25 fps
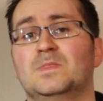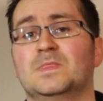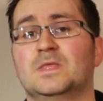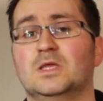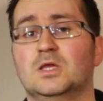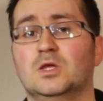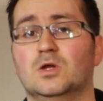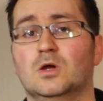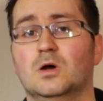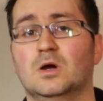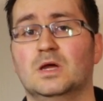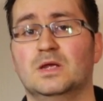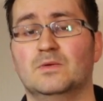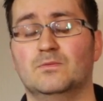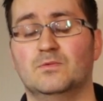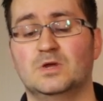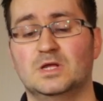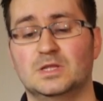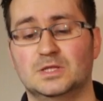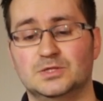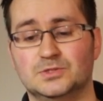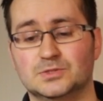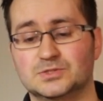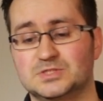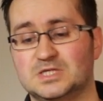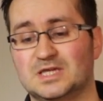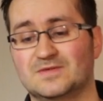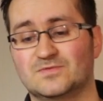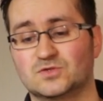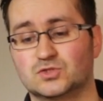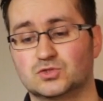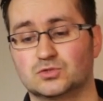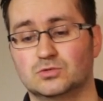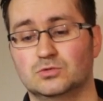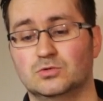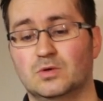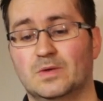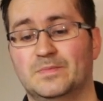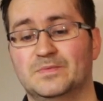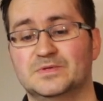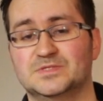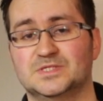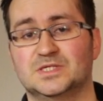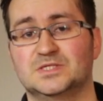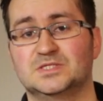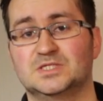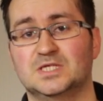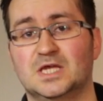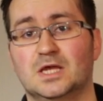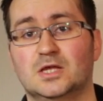You know, it really does give a true
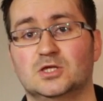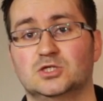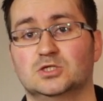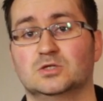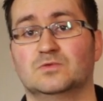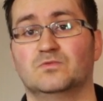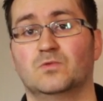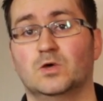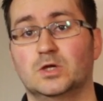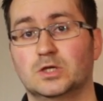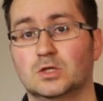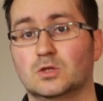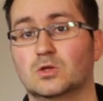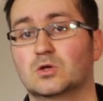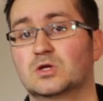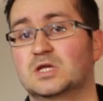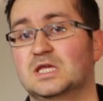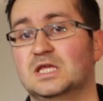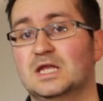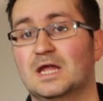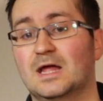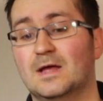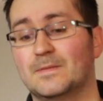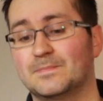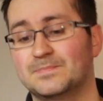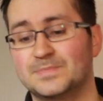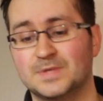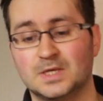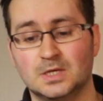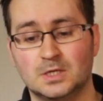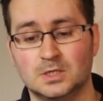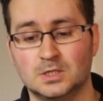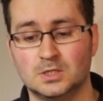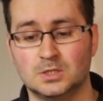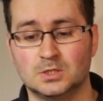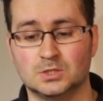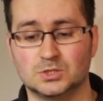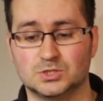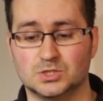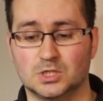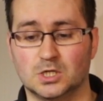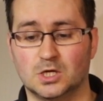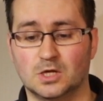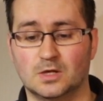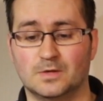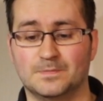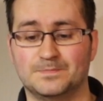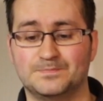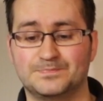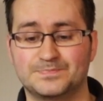representation of what you're looking at.
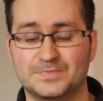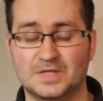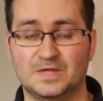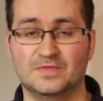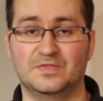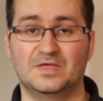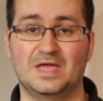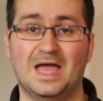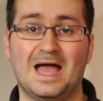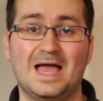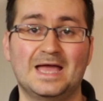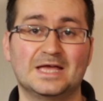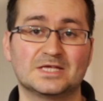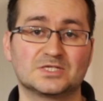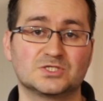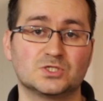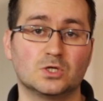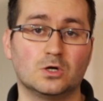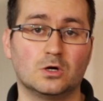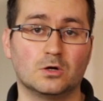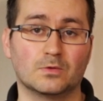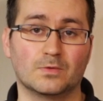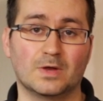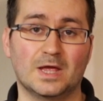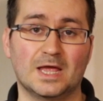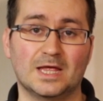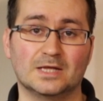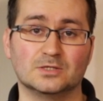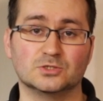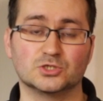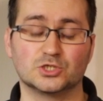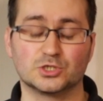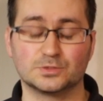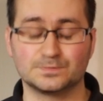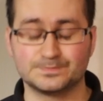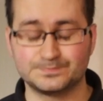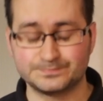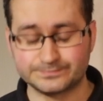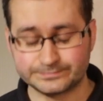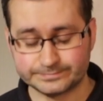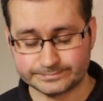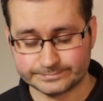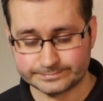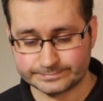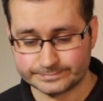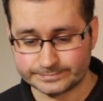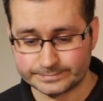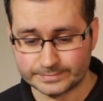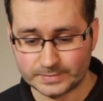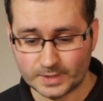So the ISO range
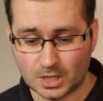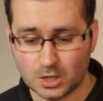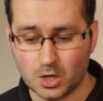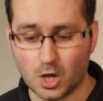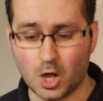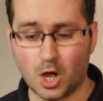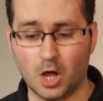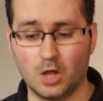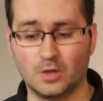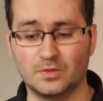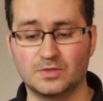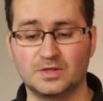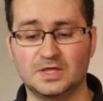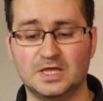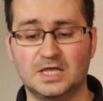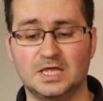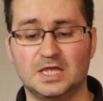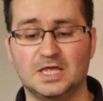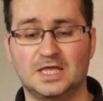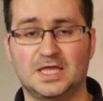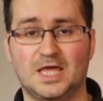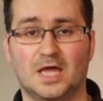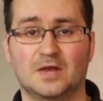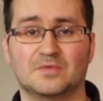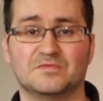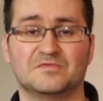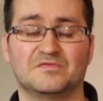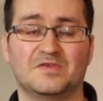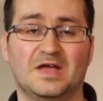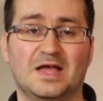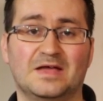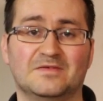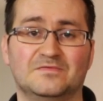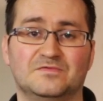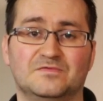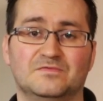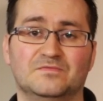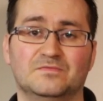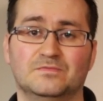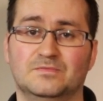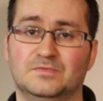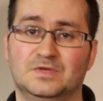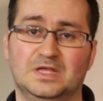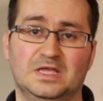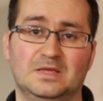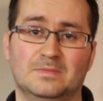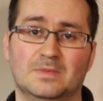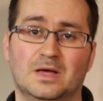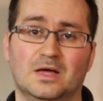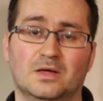on the Canon
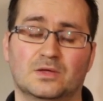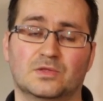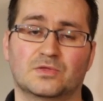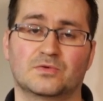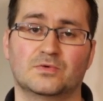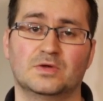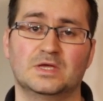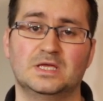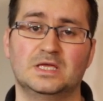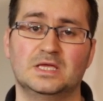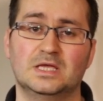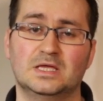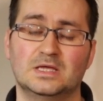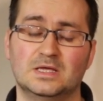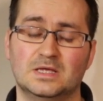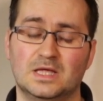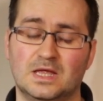5D Mark III